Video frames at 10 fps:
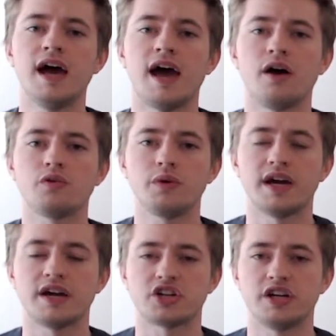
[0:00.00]
How do we
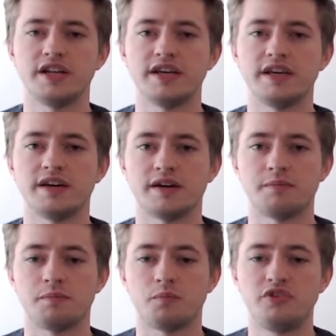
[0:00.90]
actually
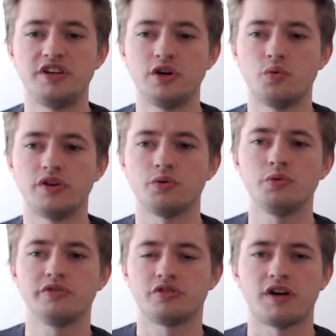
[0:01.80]
deal with all
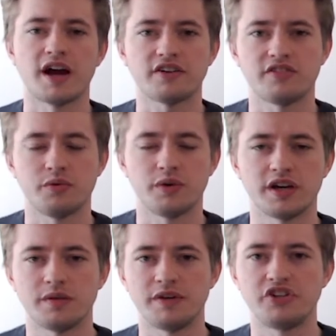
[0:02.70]
the tracks that we're
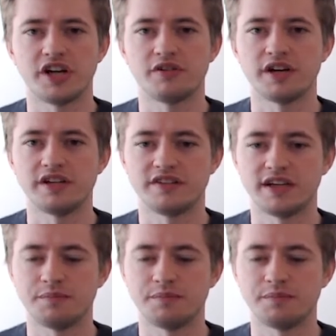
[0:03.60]
be generating?